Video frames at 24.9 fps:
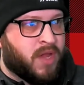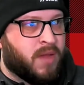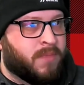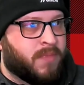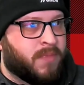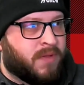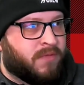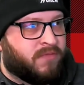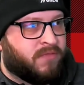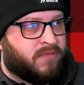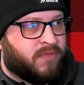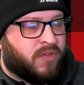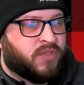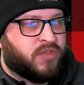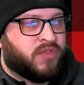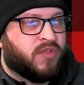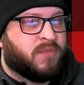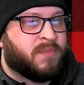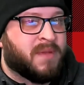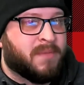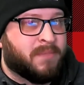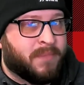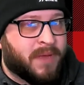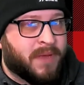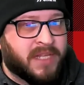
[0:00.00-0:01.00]
But for those who have
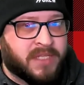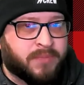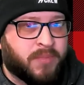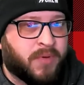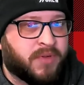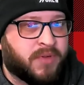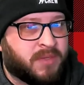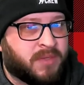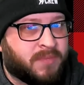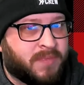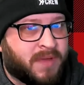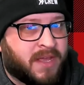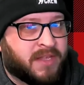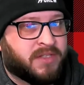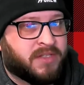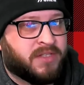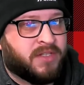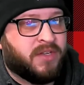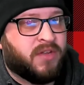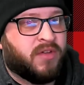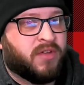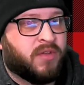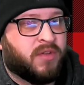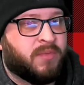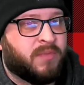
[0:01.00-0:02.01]
been busboys in the past, you
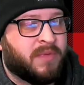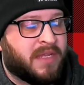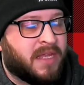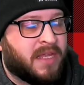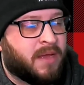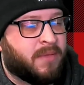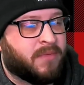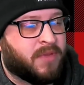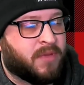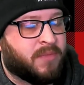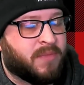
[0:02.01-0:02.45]
know, you become